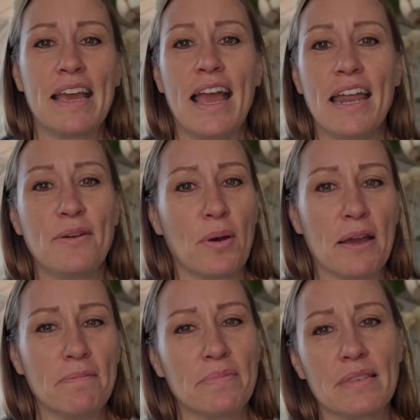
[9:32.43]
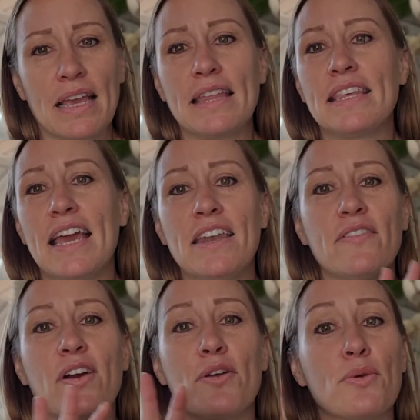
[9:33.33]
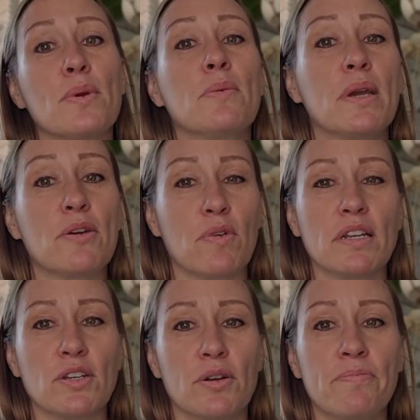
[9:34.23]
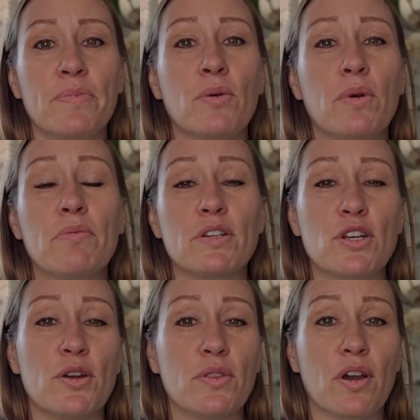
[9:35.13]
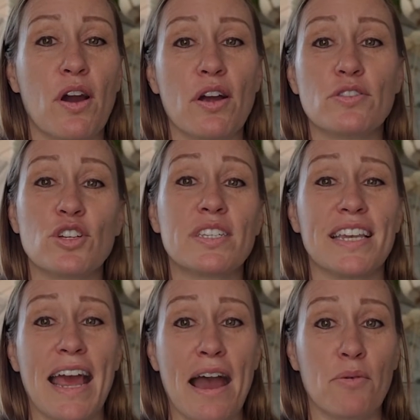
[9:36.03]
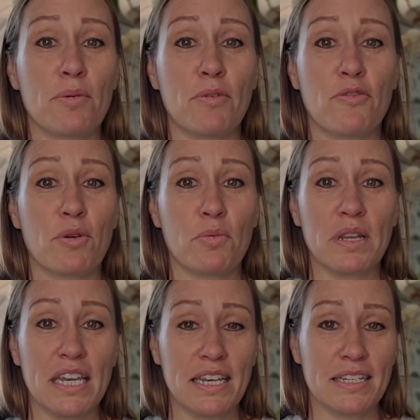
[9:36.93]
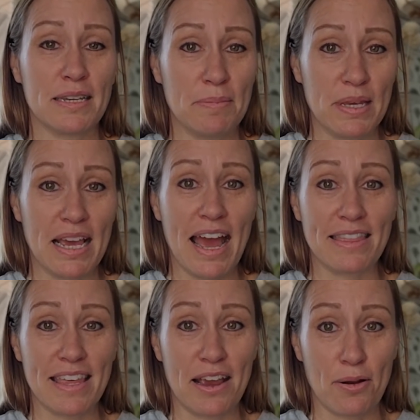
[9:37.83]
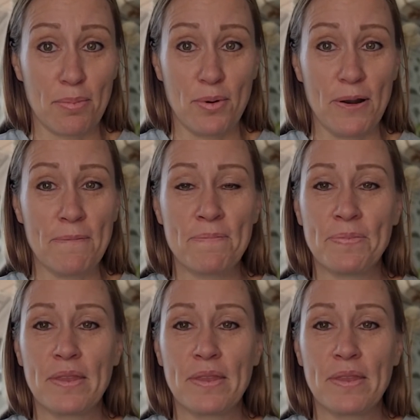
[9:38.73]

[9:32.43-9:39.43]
Anyway, at the end of our 3-week rental, we returned the car just an hour before we needed to be at the airport.